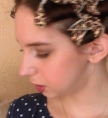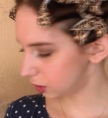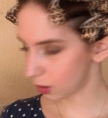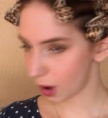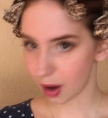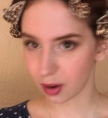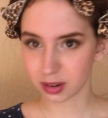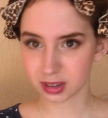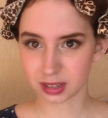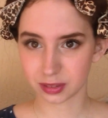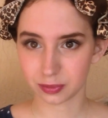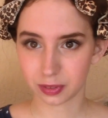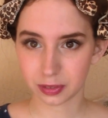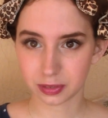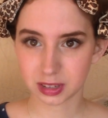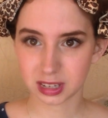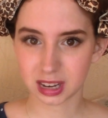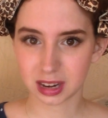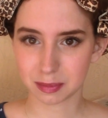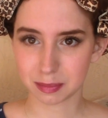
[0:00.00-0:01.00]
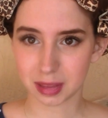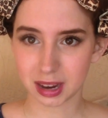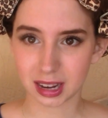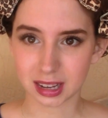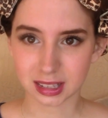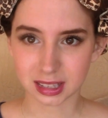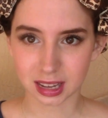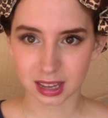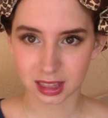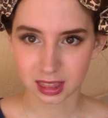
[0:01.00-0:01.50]
2 hours and 15
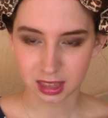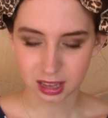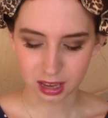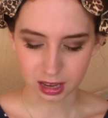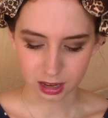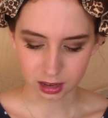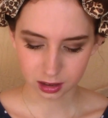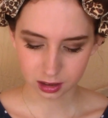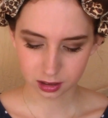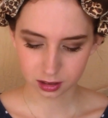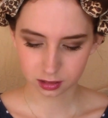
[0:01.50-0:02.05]
minutes, I think.